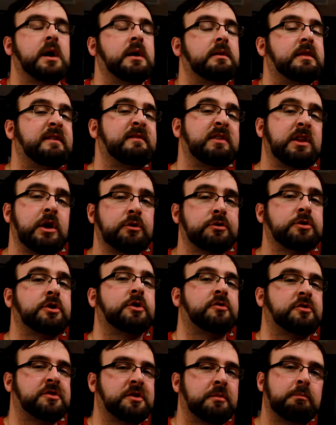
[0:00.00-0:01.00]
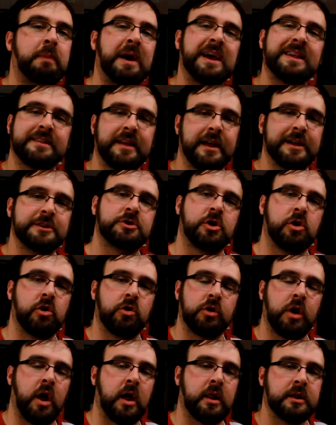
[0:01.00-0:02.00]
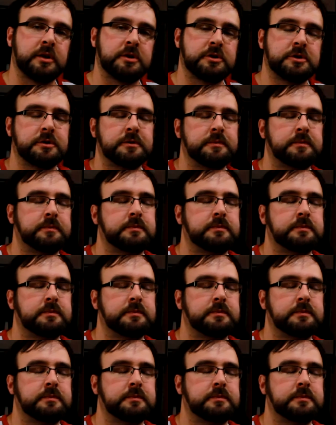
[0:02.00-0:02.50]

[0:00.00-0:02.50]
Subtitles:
That video is good for some baseline general knowledge.